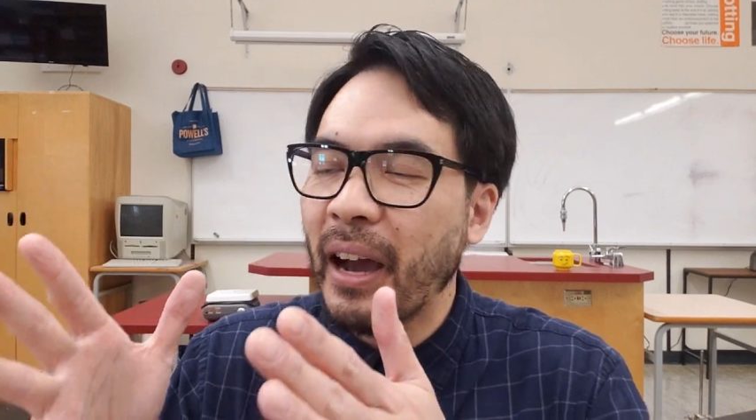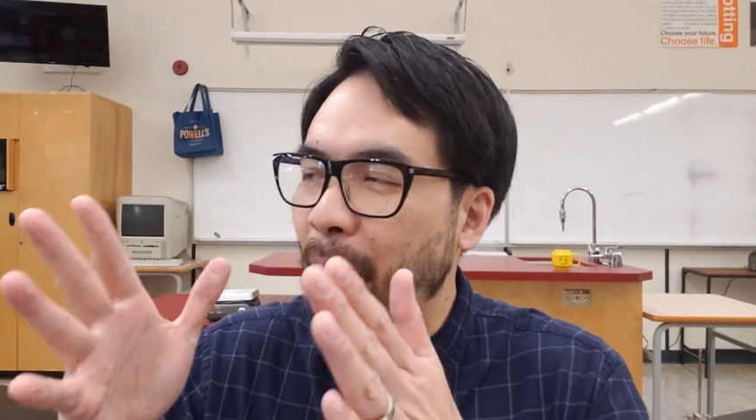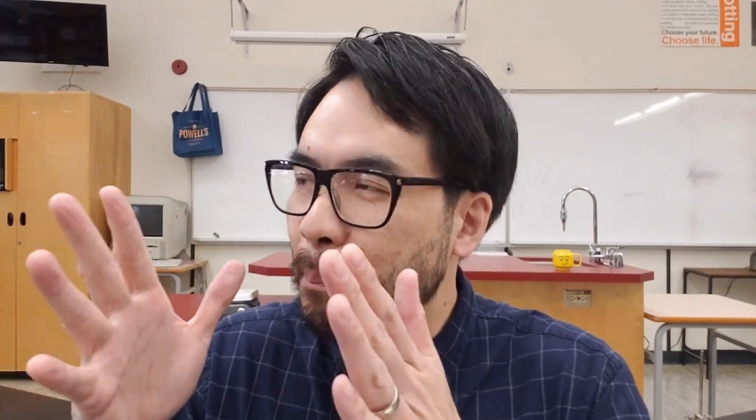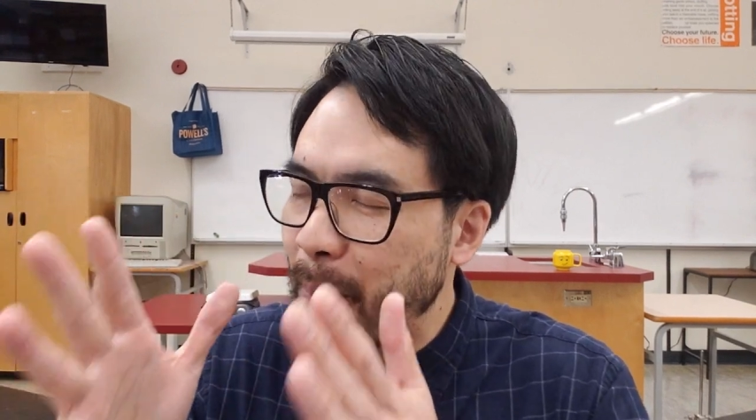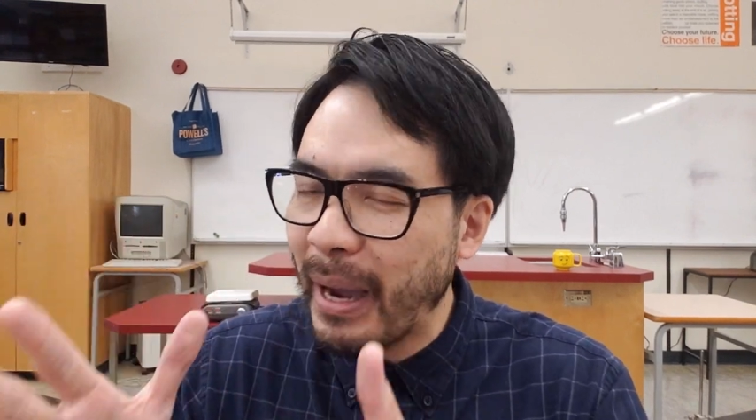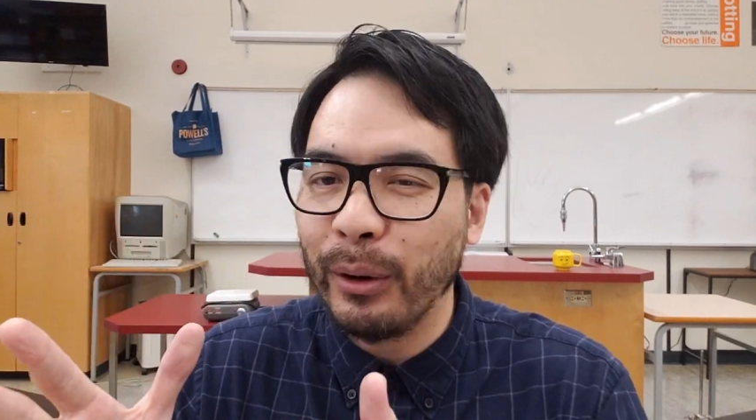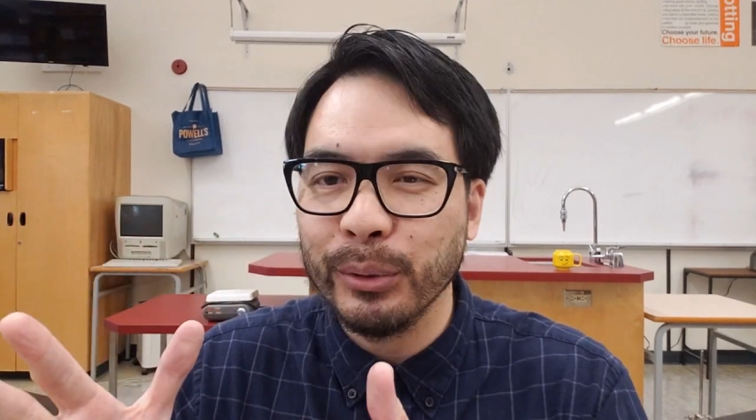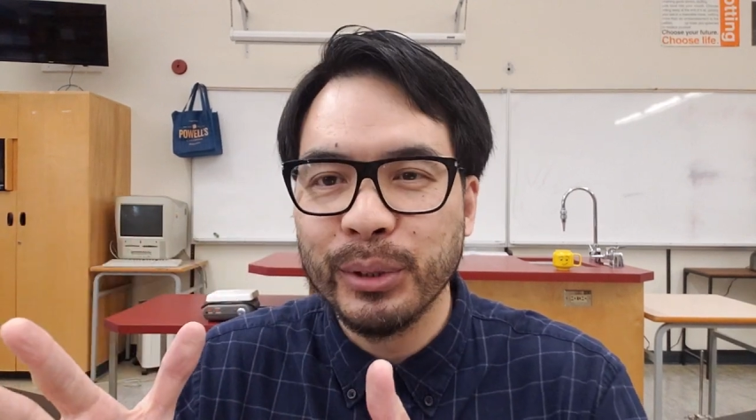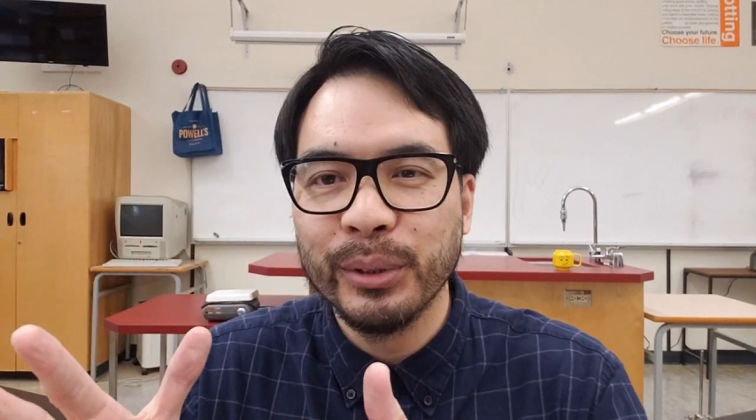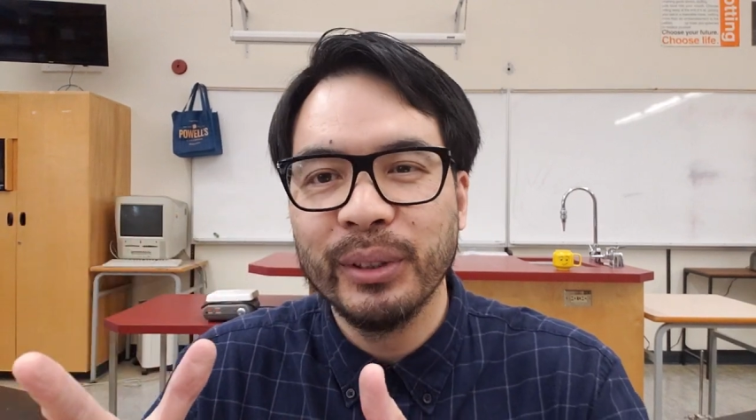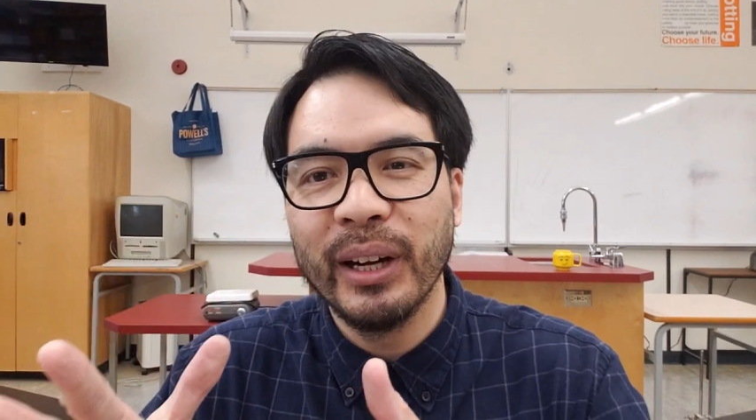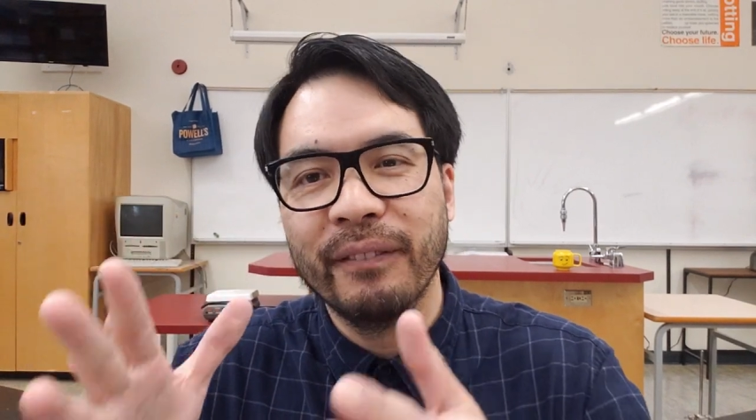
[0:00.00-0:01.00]

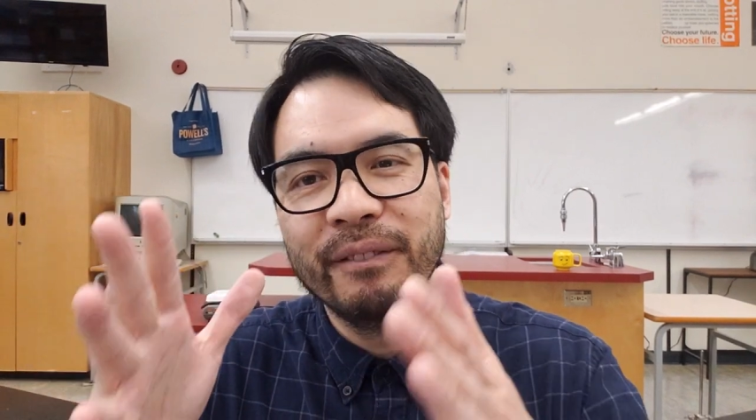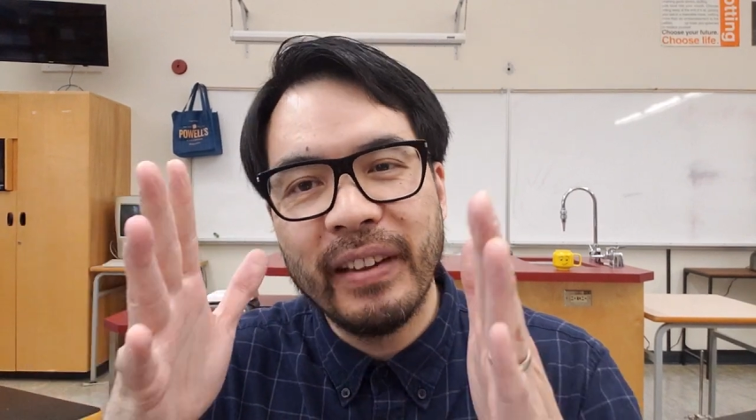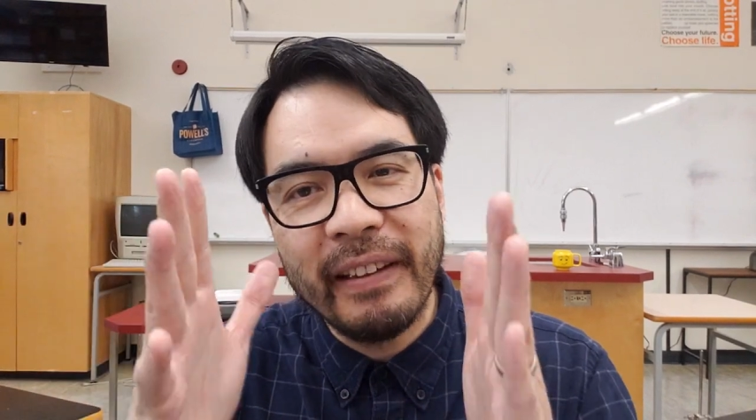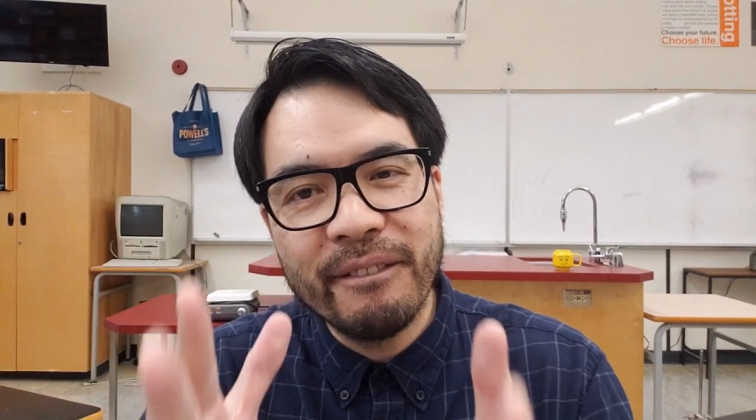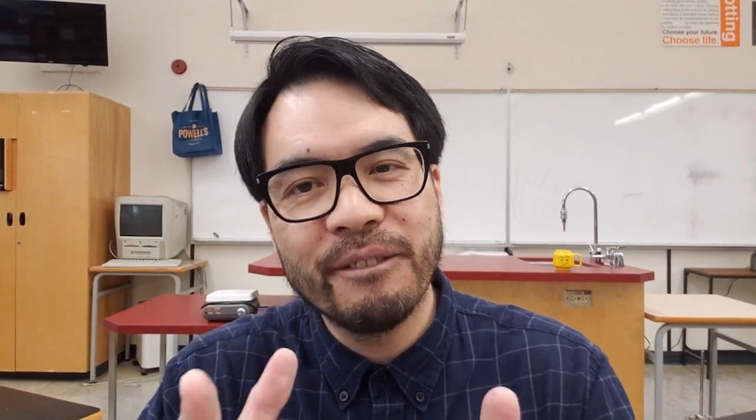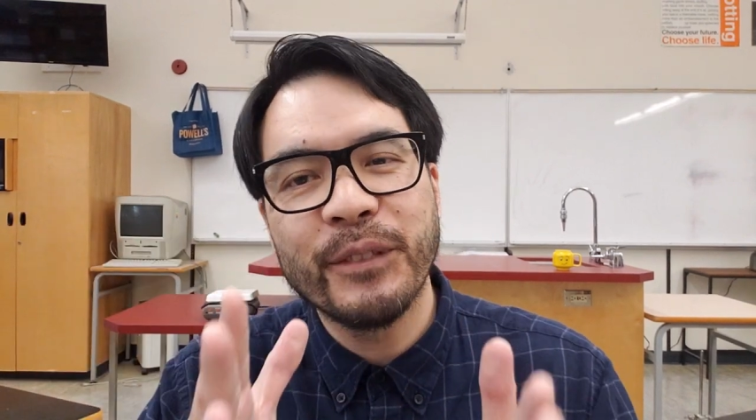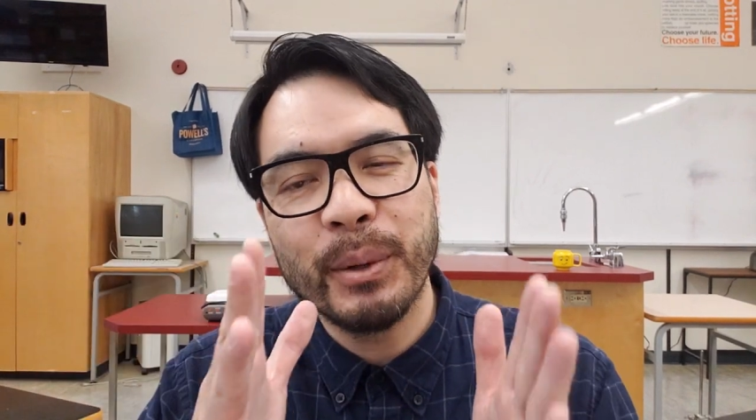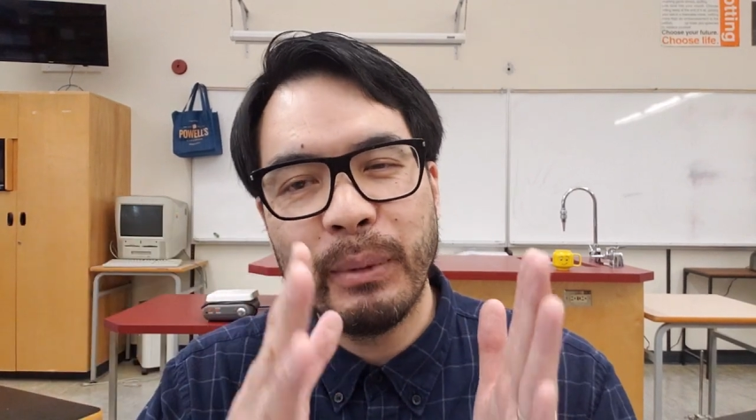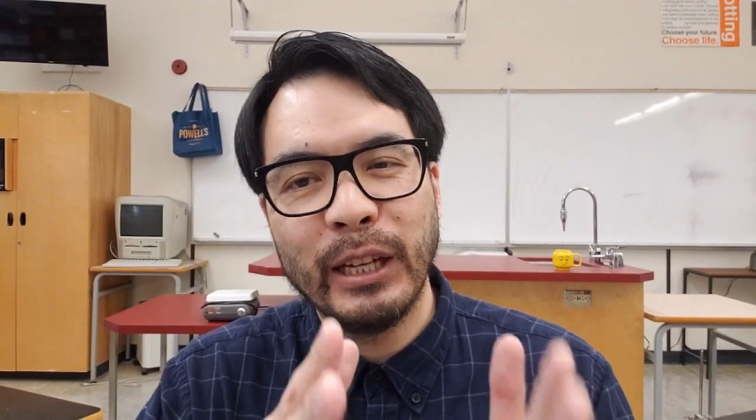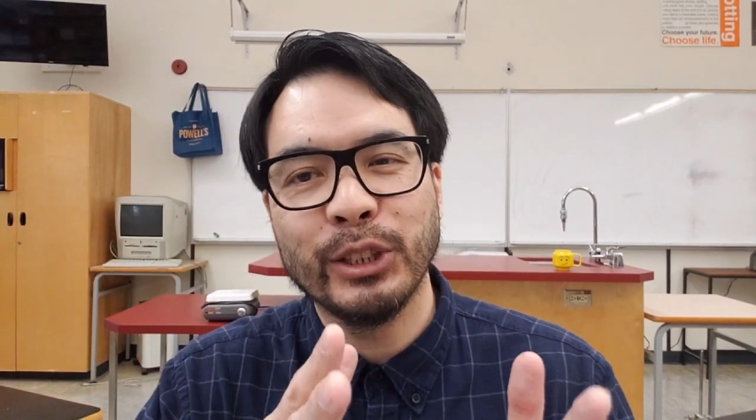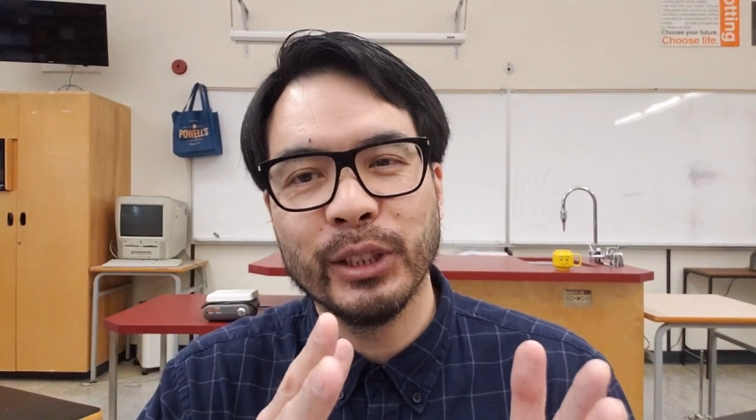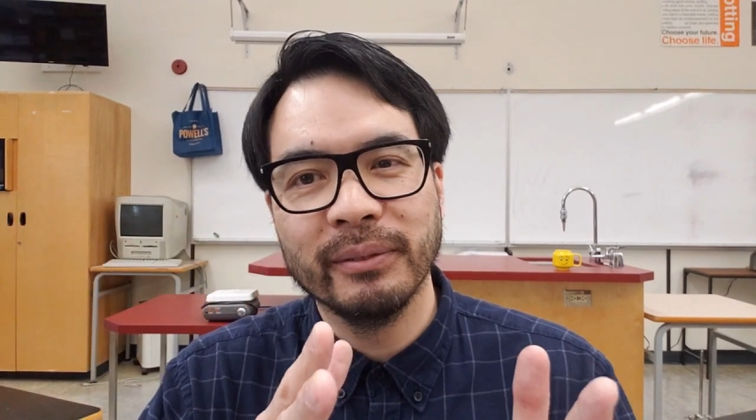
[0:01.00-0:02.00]
amount of
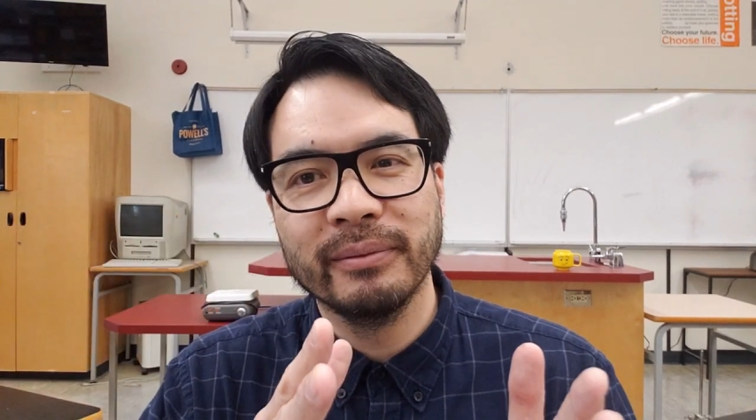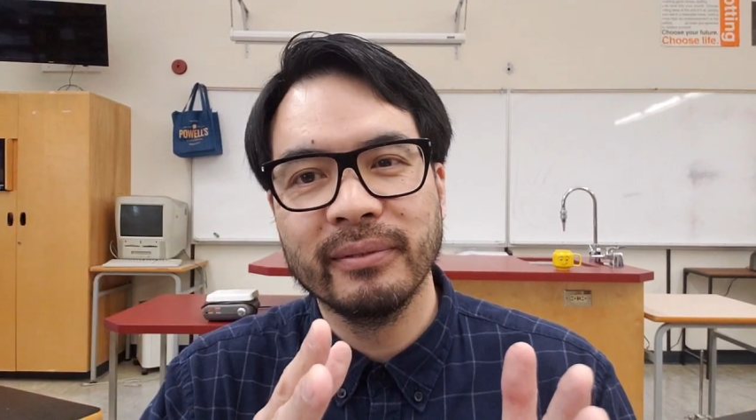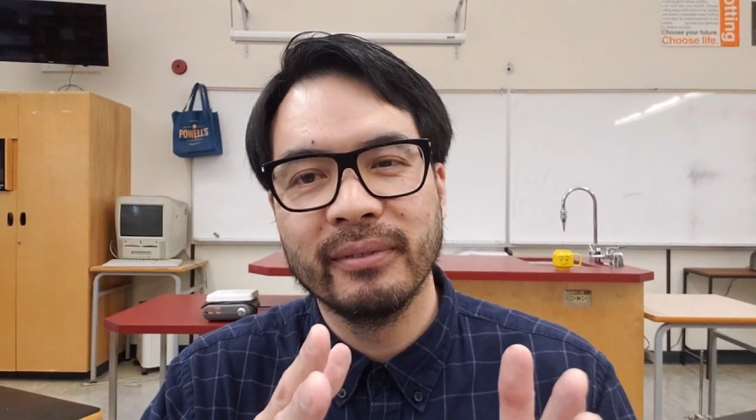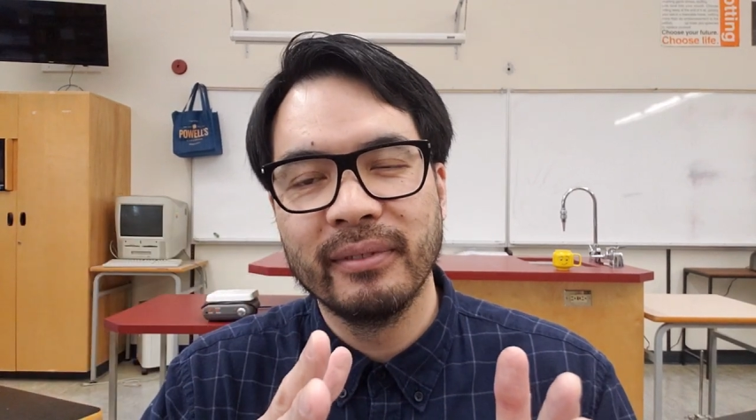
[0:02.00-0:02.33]
information,